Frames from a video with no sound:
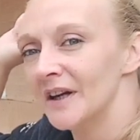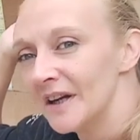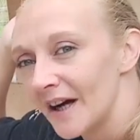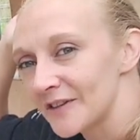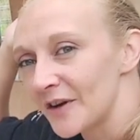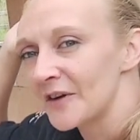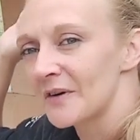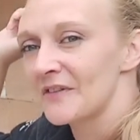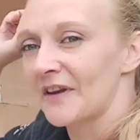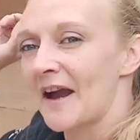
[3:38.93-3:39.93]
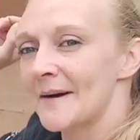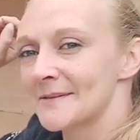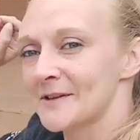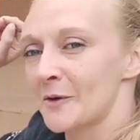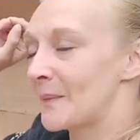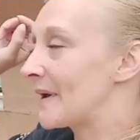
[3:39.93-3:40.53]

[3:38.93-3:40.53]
I don't know if the camera's going to pick